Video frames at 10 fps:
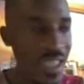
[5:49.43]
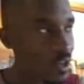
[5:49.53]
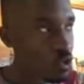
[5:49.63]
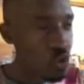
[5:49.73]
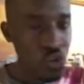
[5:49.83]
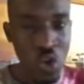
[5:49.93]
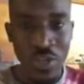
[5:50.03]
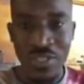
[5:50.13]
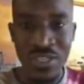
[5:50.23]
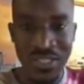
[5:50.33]
They do
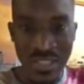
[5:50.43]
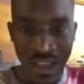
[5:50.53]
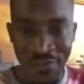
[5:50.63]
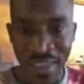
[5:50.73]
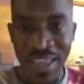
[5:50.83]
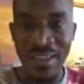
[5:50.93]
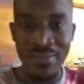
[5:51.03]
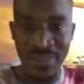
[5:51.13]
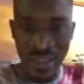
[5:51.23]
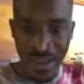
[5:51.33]
not deserve
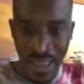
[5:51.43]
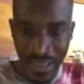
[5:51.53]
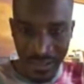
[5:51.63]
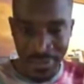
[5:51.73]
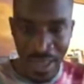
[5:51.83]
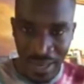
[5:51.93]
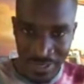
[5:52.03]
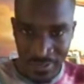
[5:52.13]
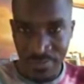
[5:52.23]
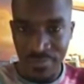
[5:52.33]
anything like
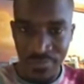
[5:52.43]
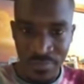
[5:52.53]
that.